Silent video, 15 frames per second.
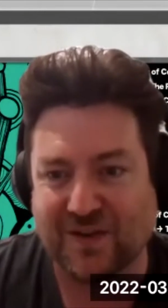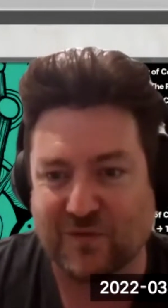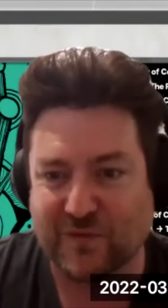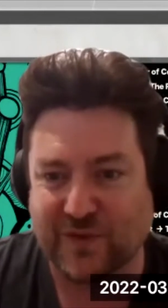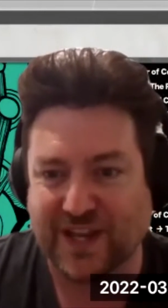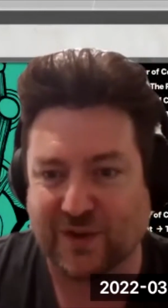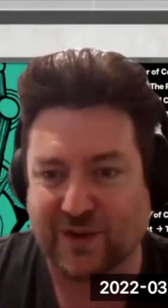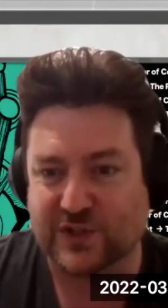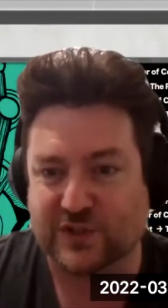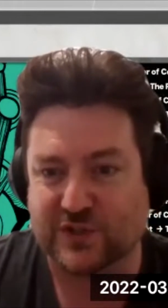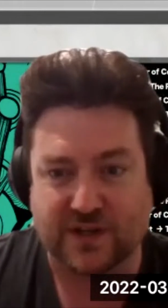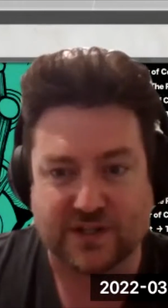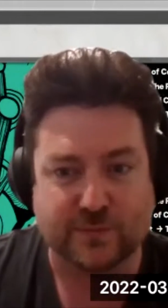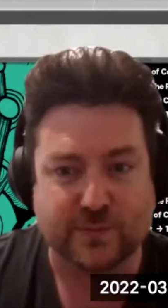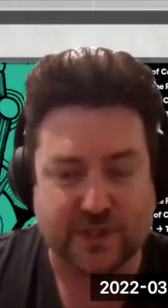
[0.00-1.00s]
video
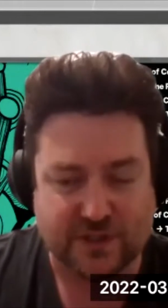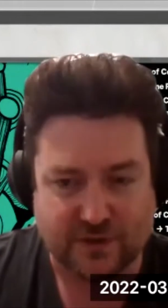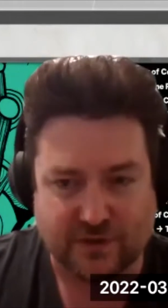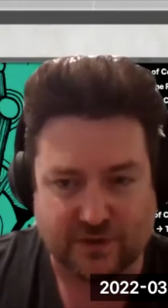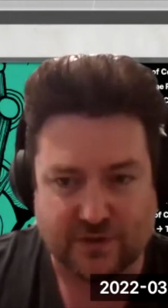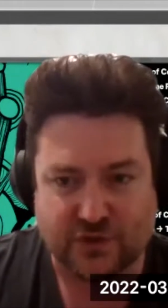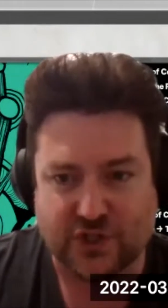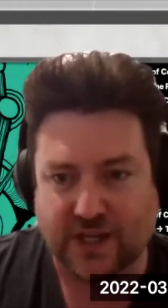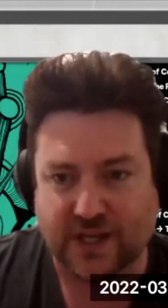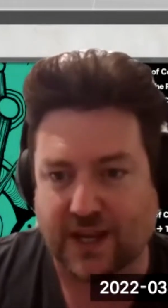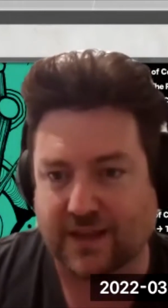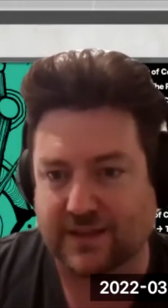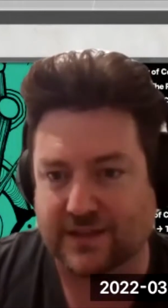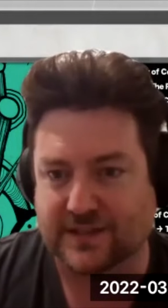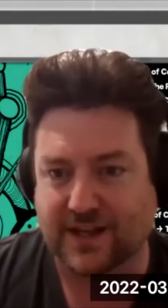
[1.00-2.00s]
instruction, but do check
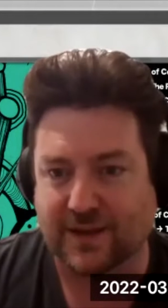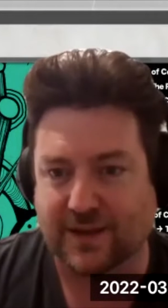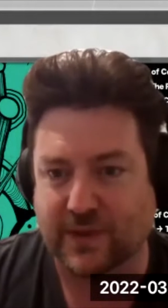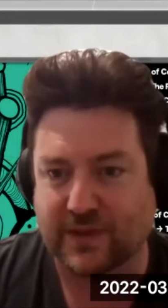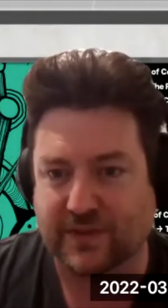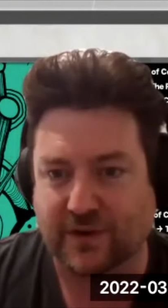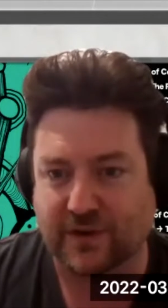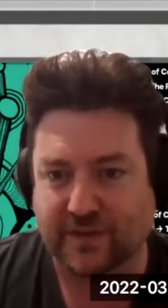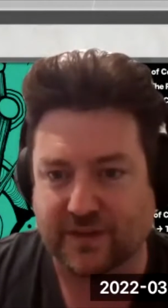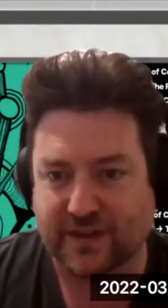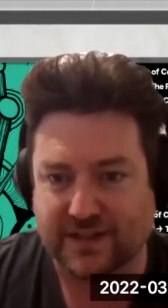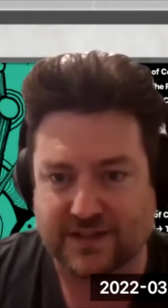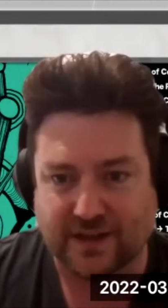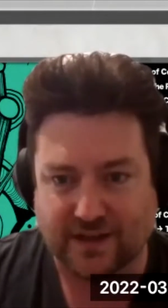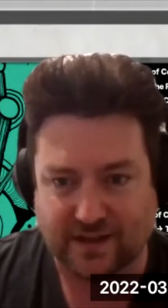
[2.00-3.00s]
out the STAR method on the
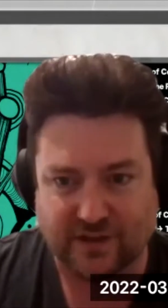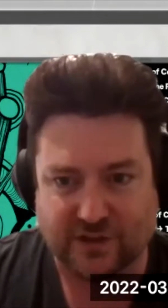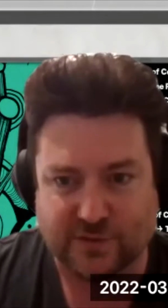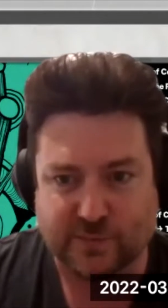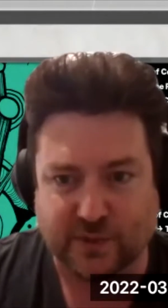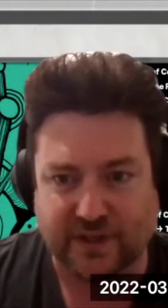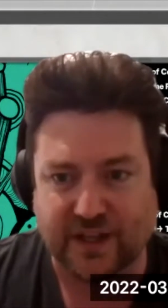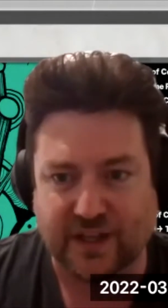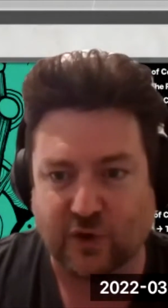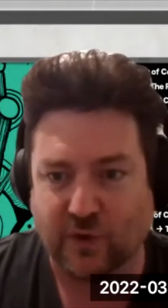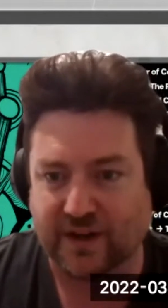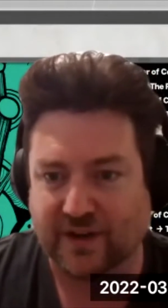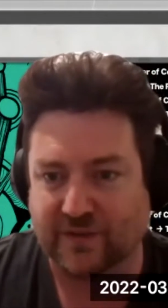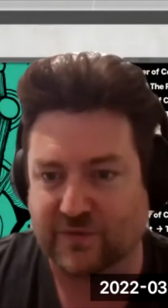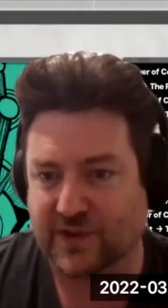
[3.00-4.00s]
internet. There's plenty of
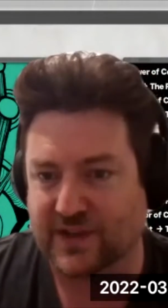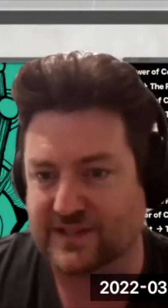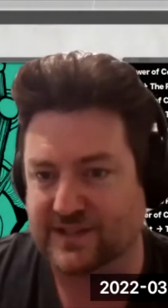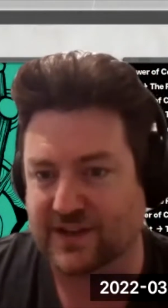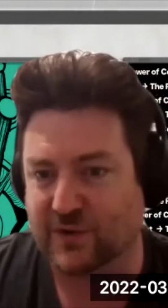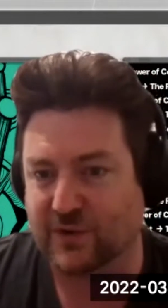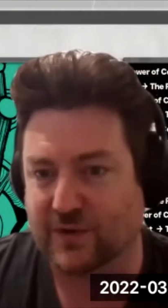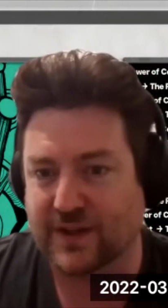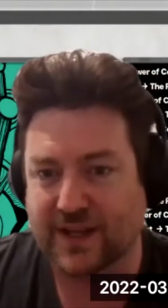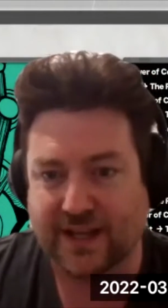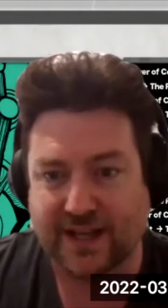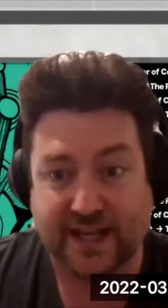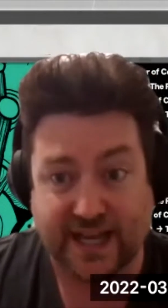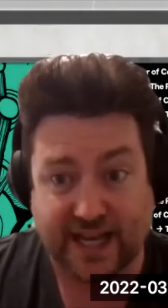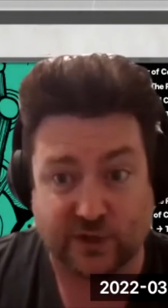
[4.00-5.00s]
great advice there on
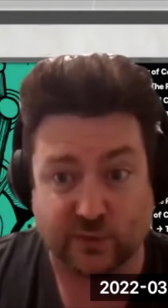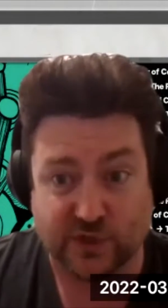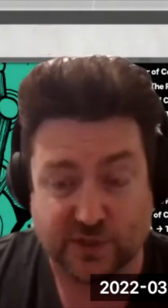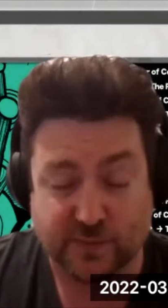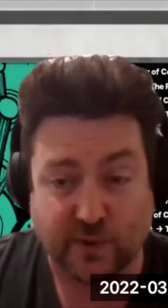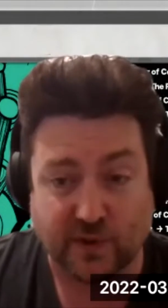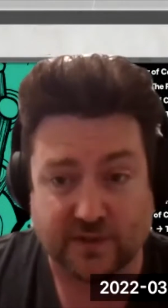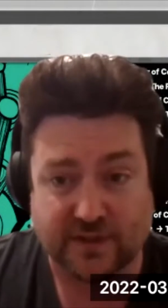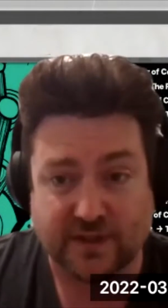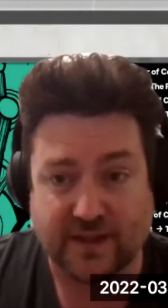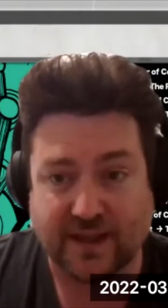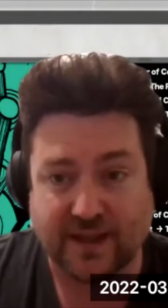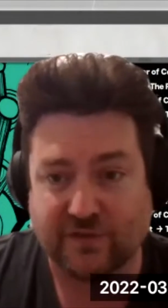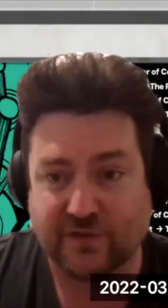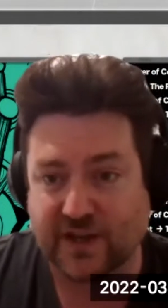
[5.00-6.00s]
how to respond in
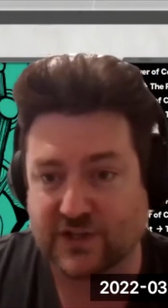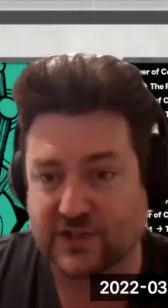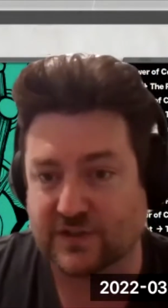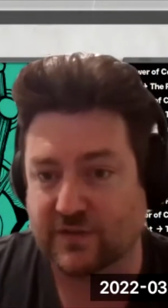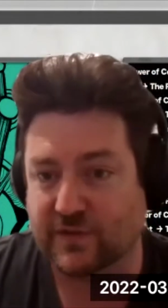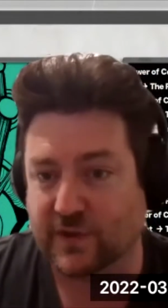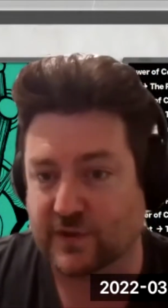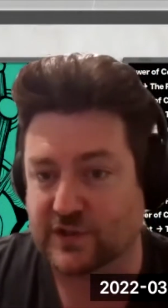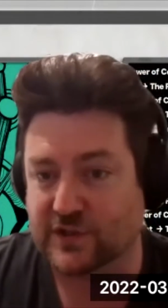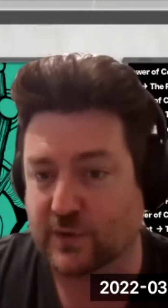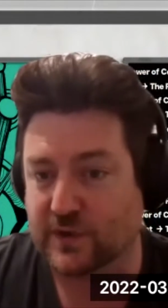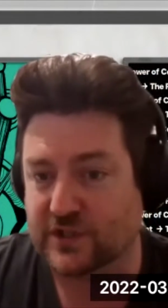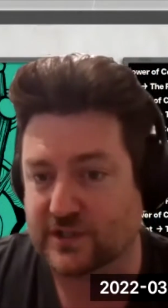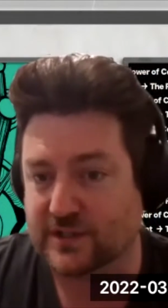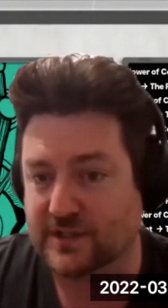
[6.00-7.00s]
that fashion for those
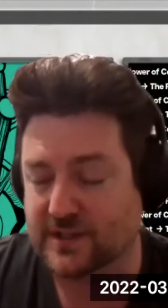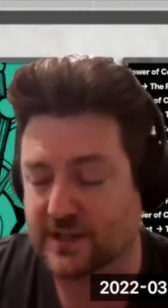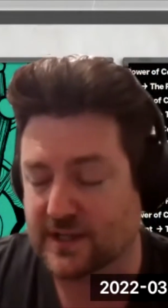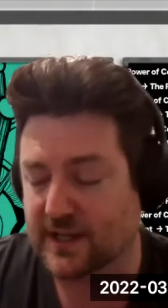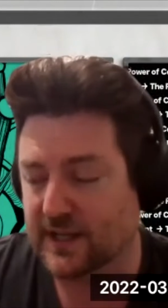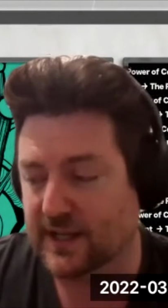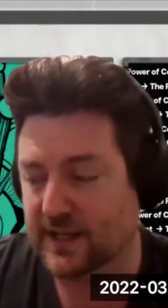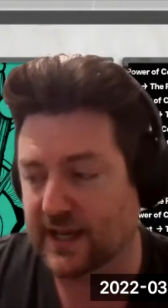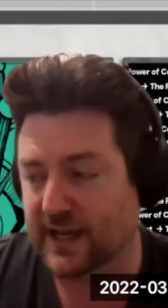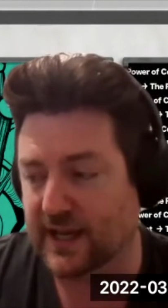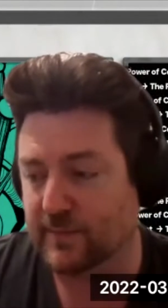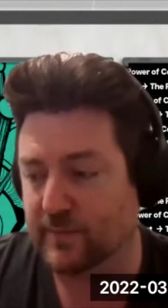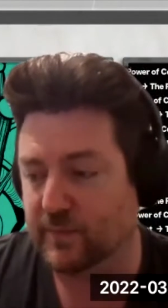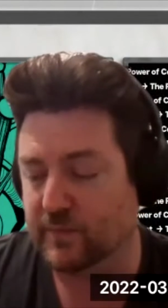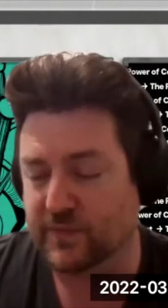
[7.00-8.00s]
questions.
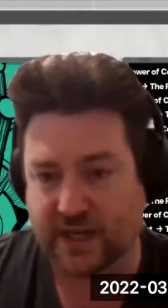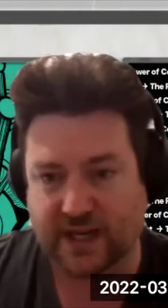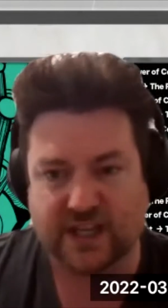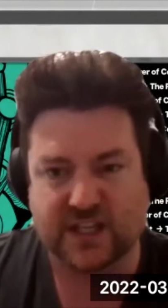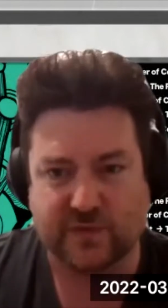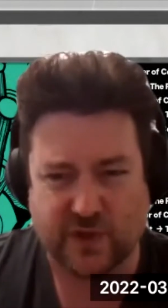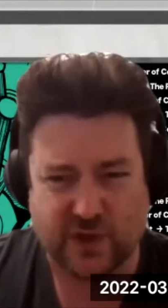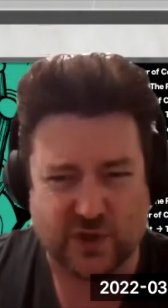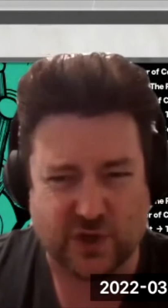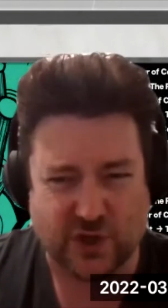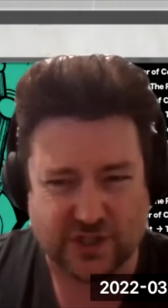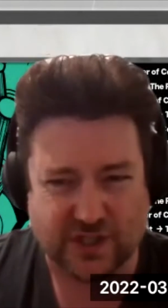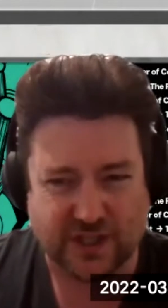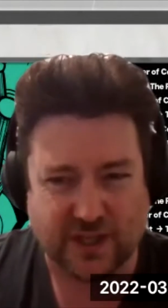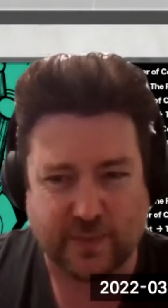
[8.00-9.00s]
That interview,
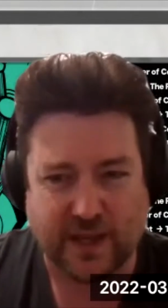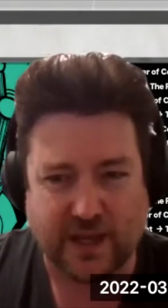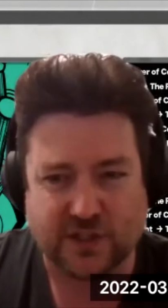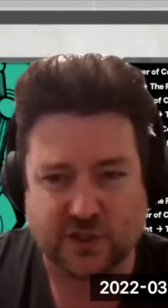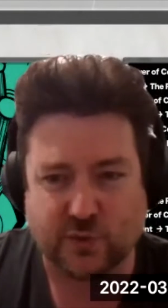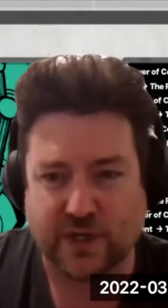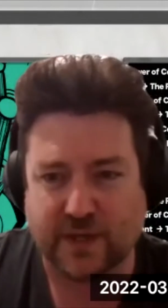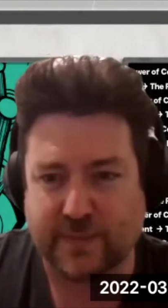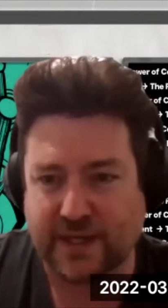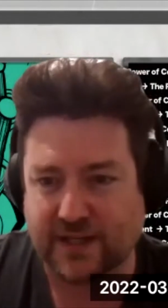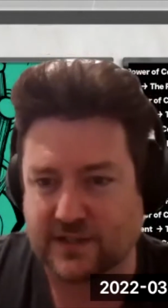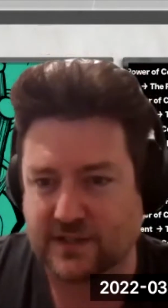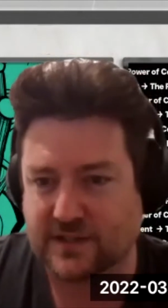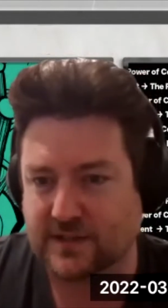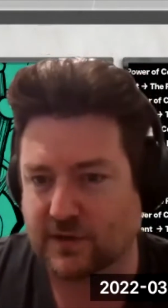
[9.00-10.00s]
usually about 20
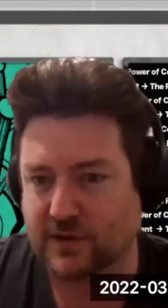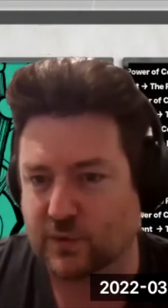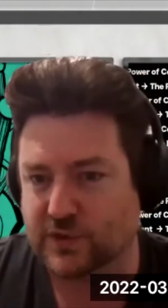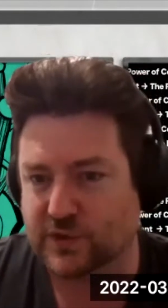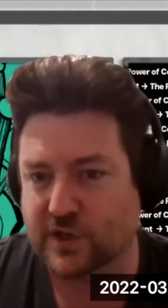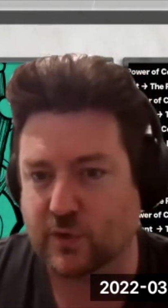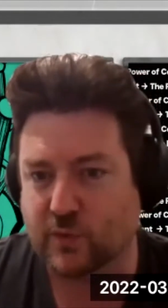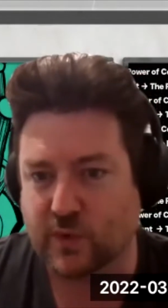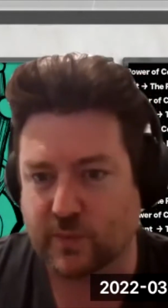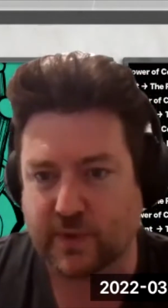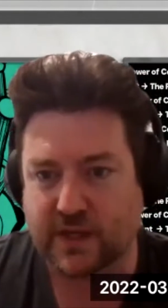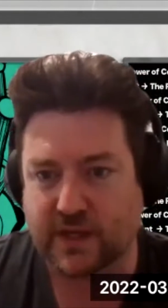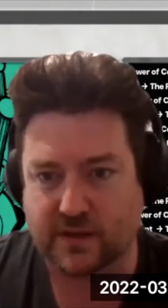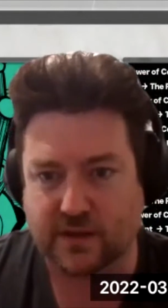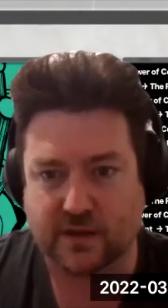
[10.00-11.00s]
minutes or so, would
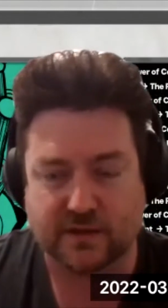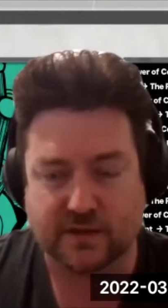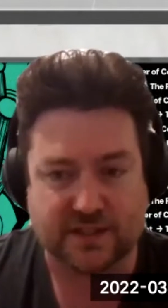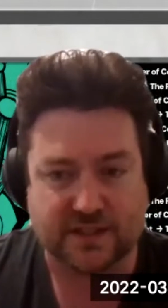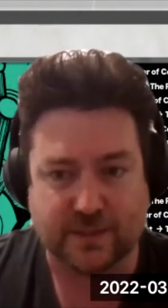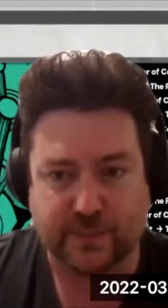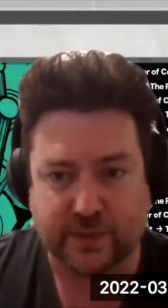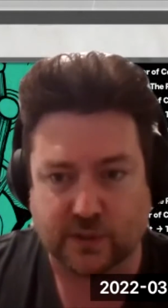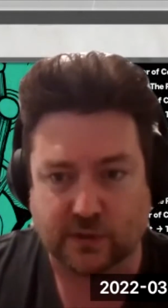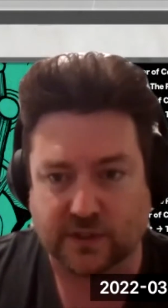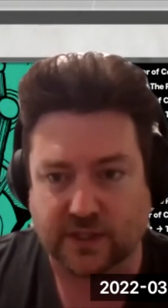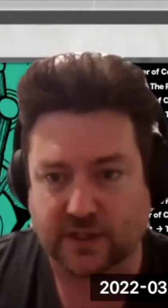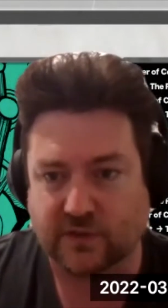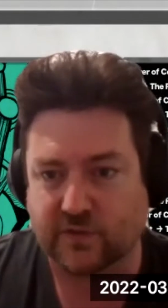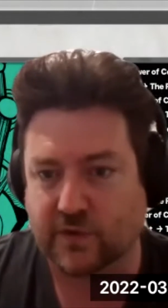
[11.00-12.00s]
be the typical
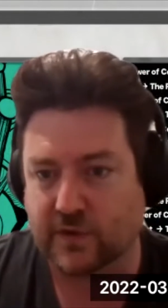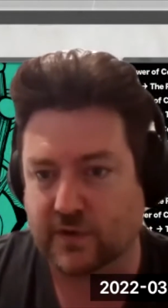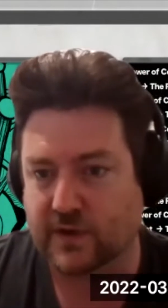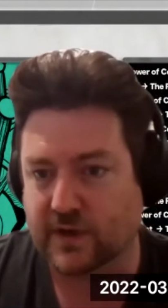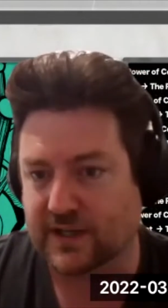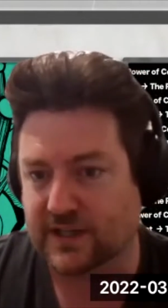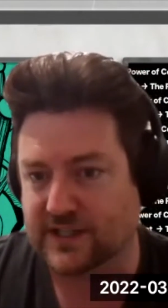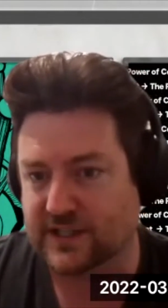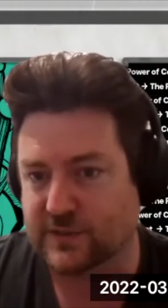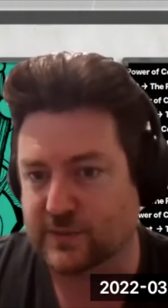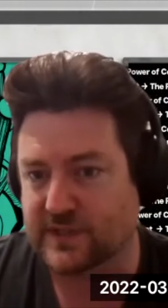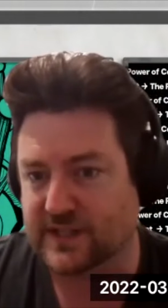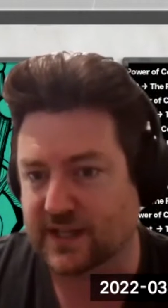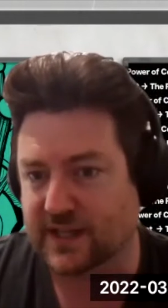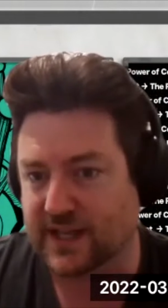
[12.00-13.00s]
length for an
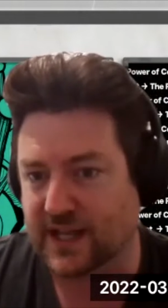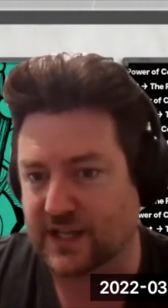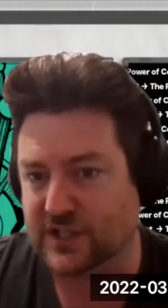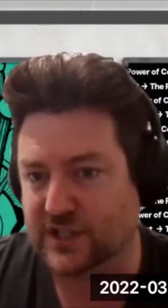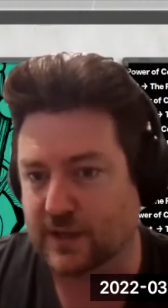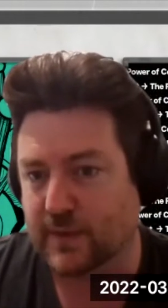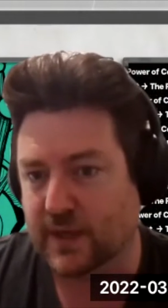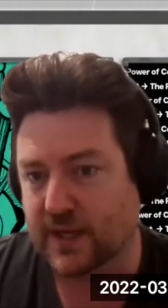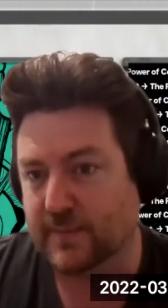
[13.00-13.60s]
assessment centre catch-up.